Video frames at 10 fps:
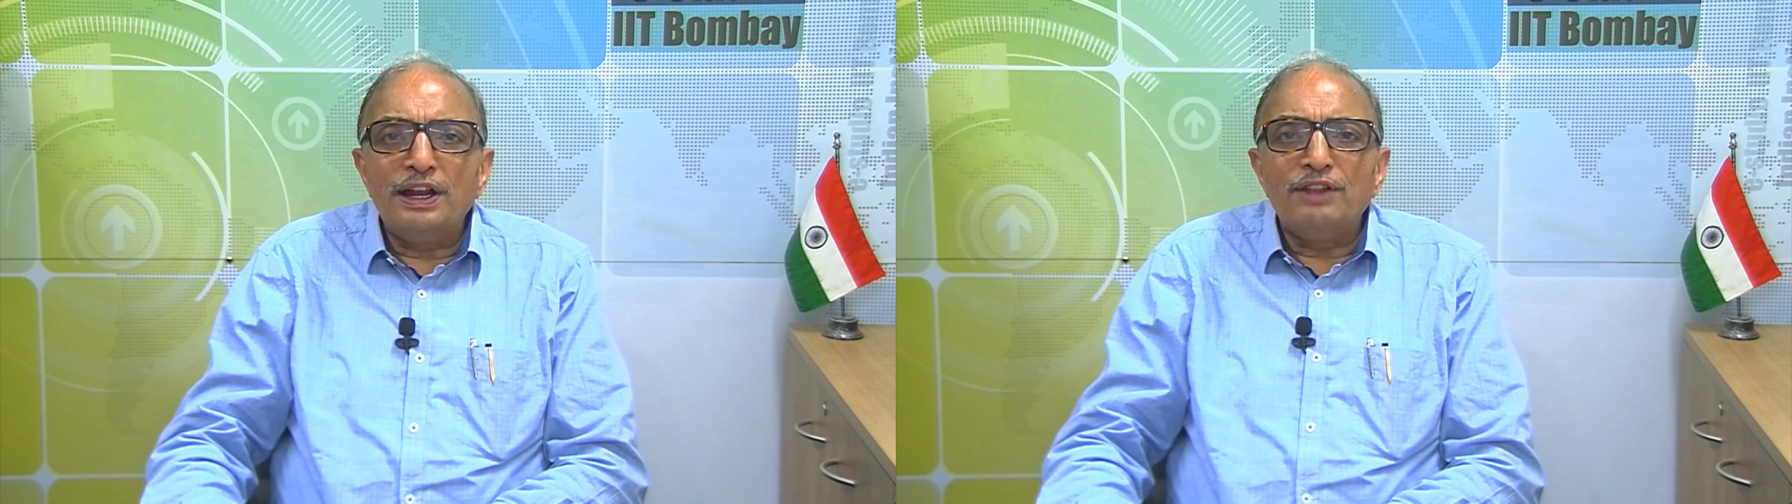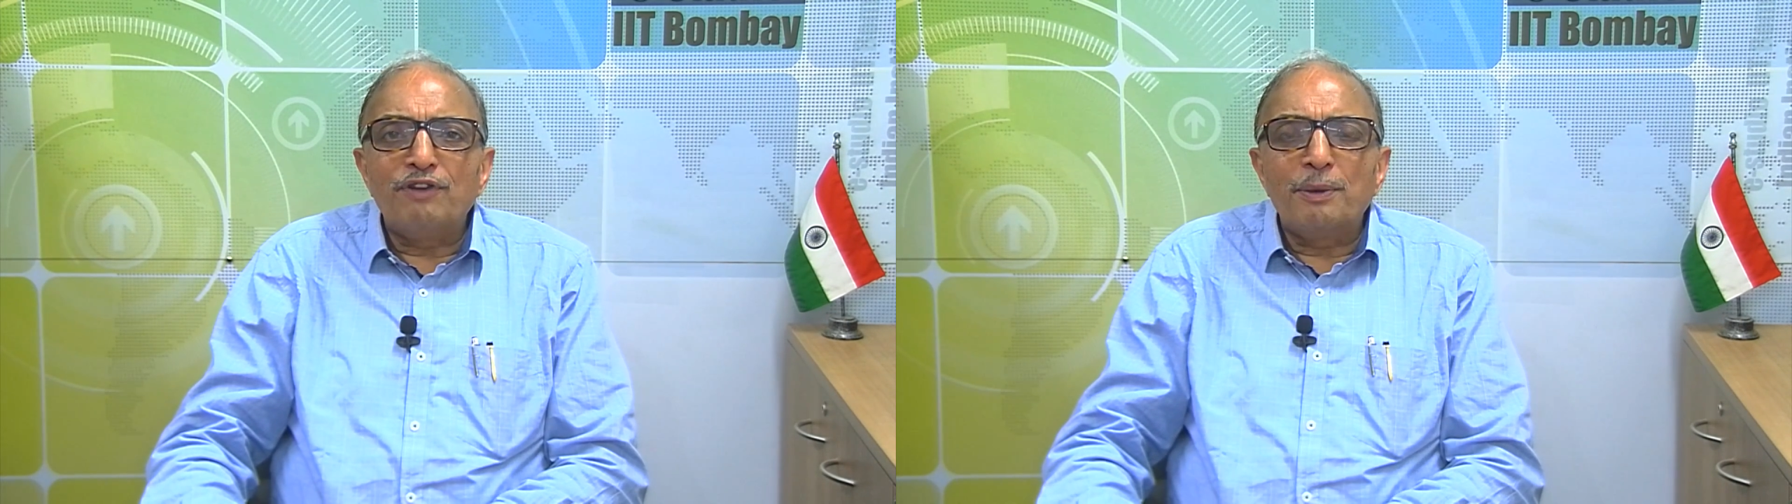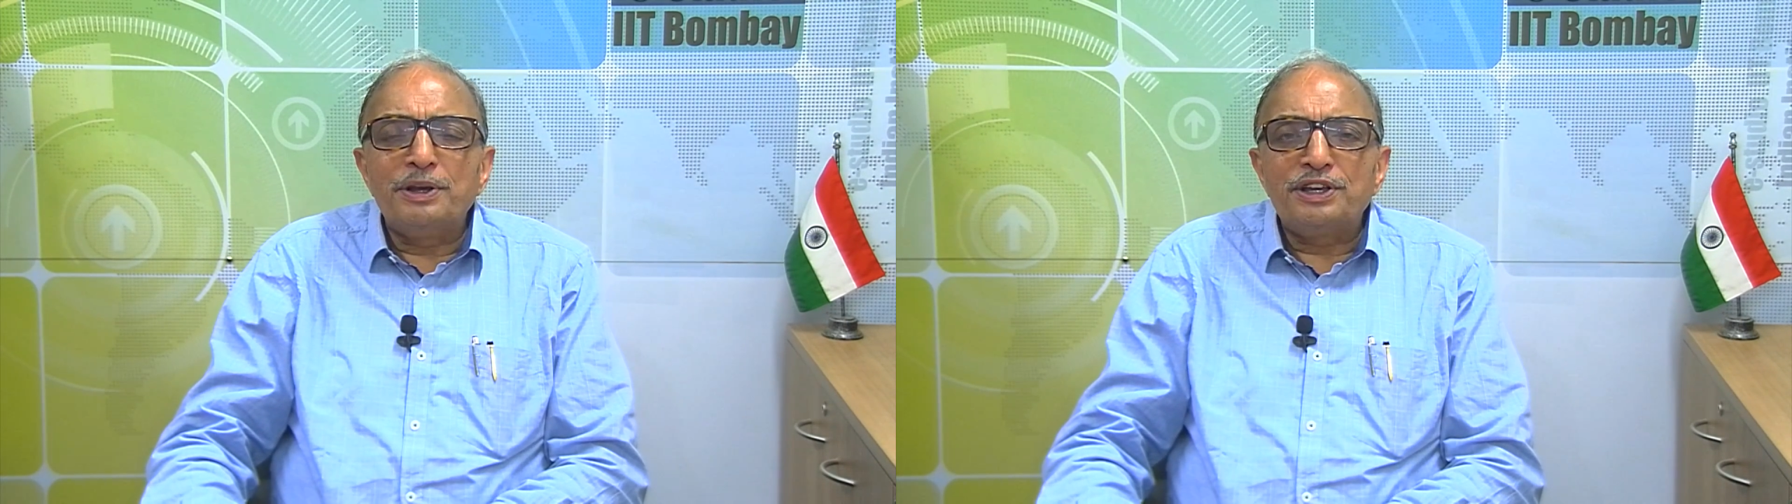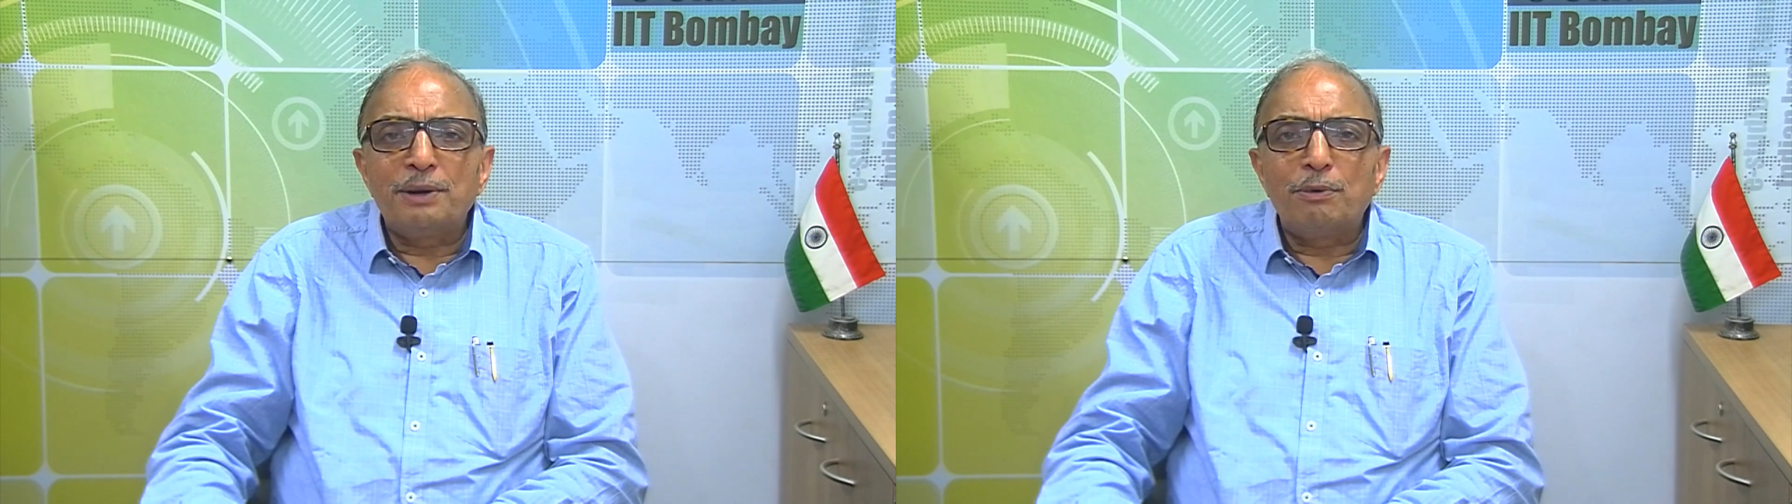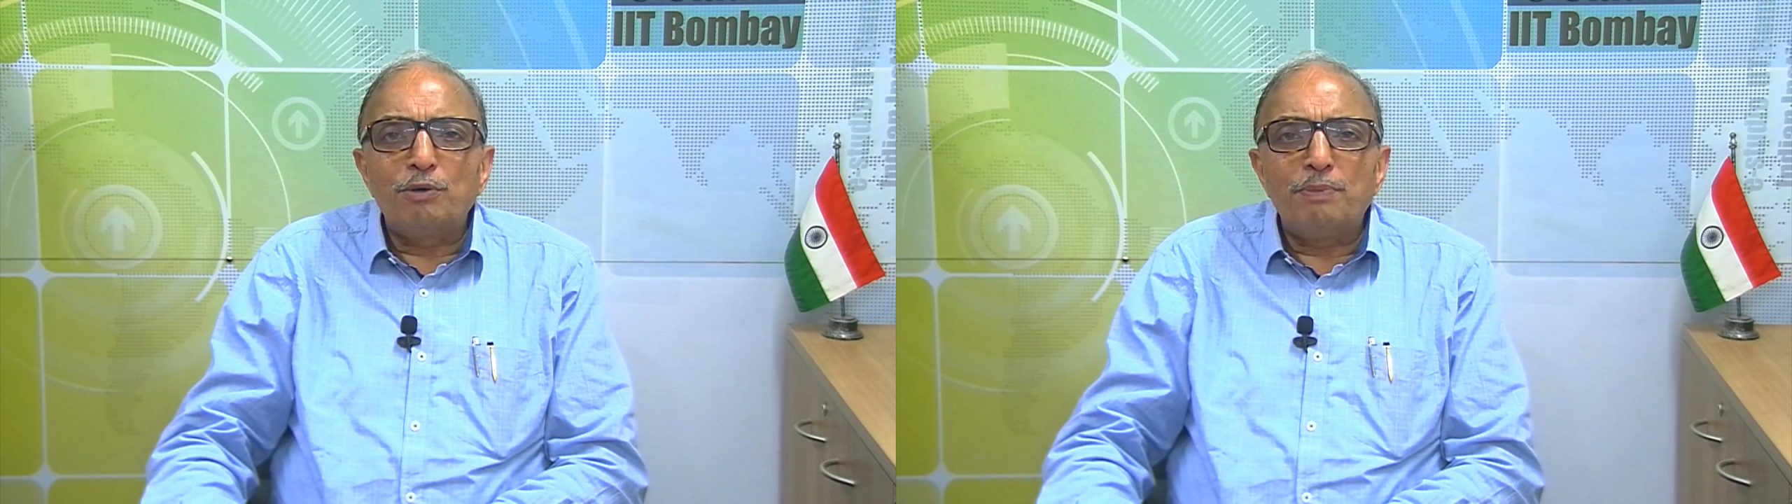information
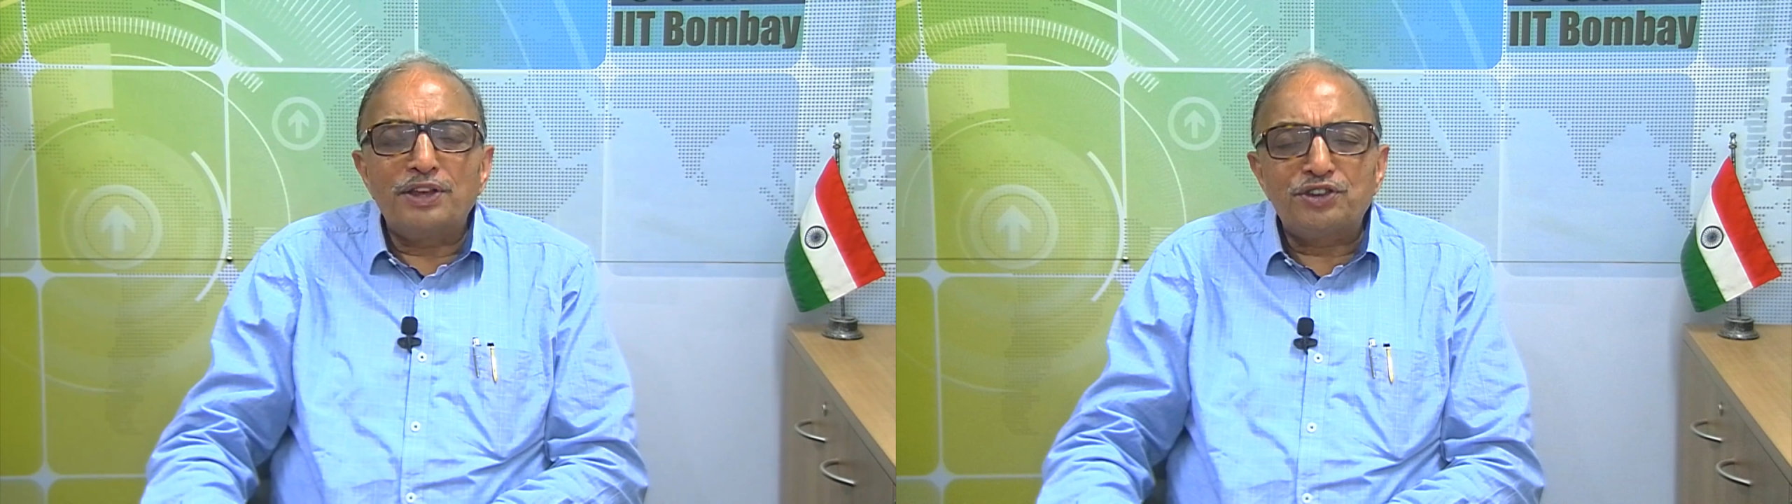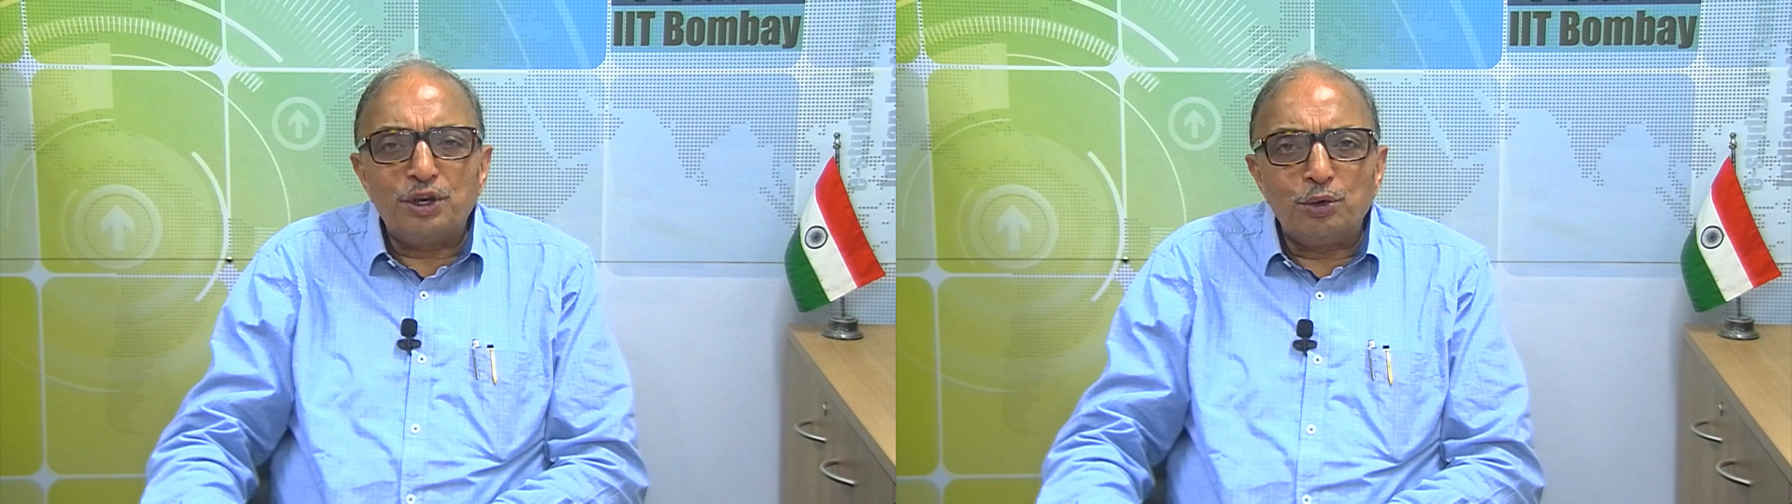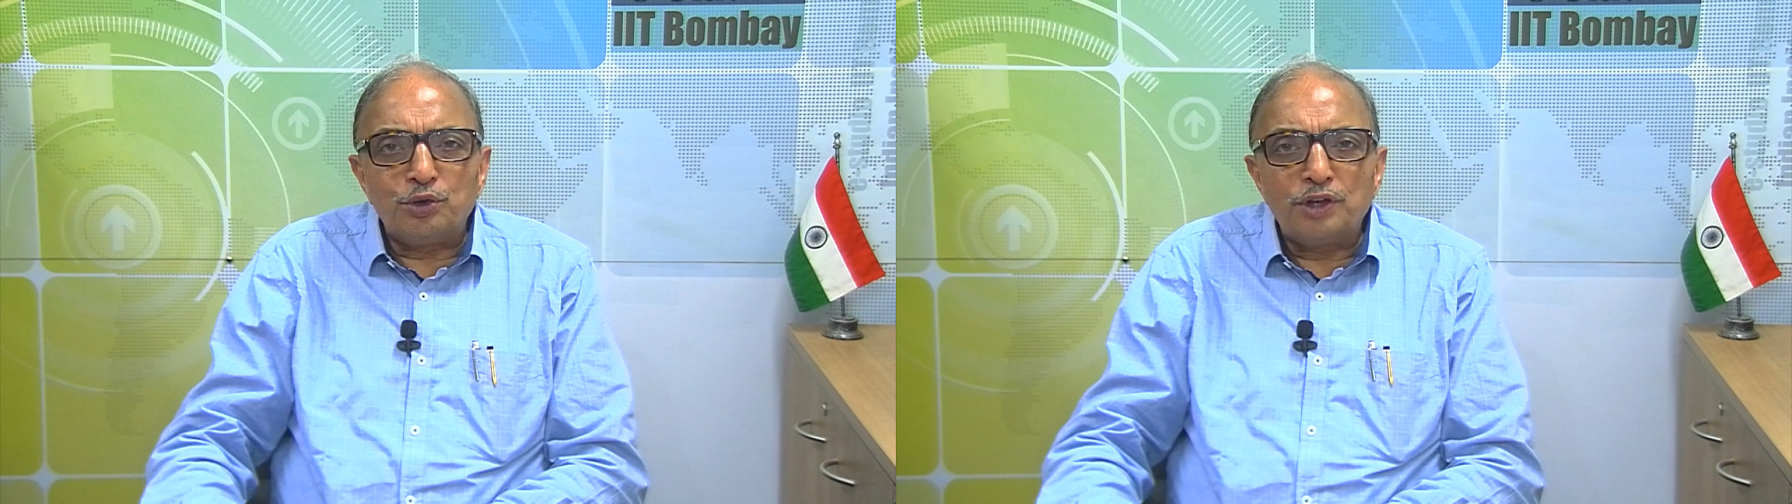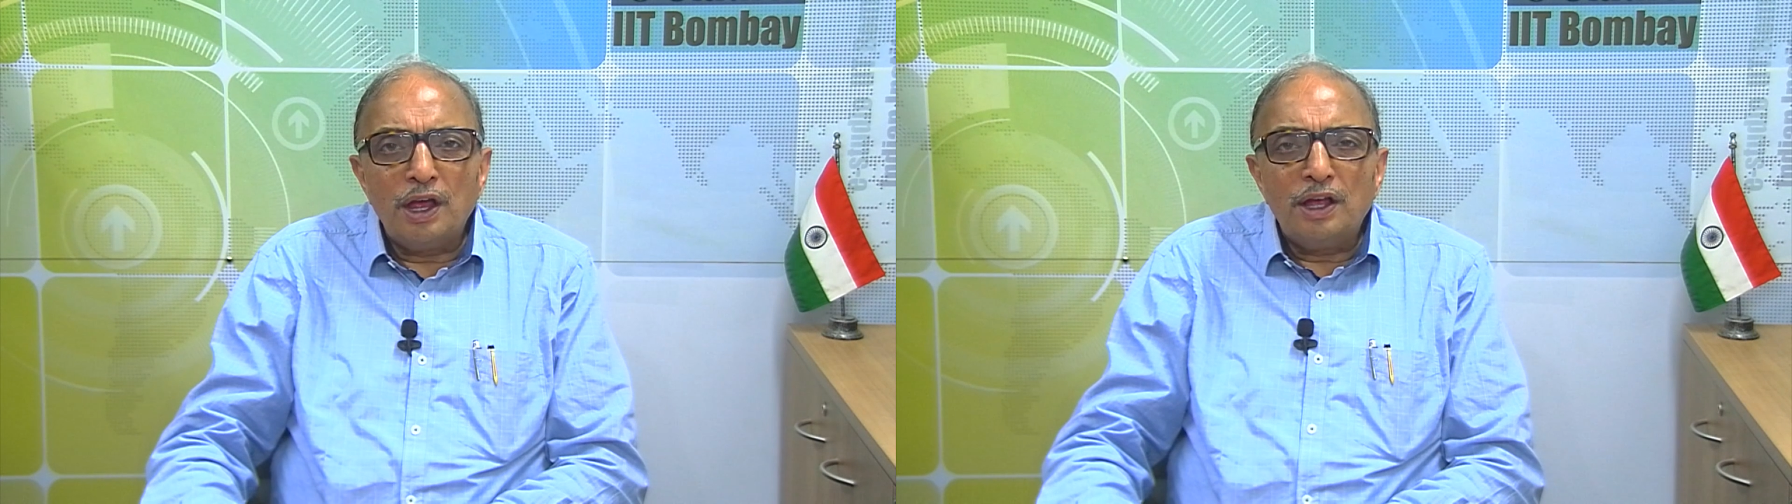about bus queues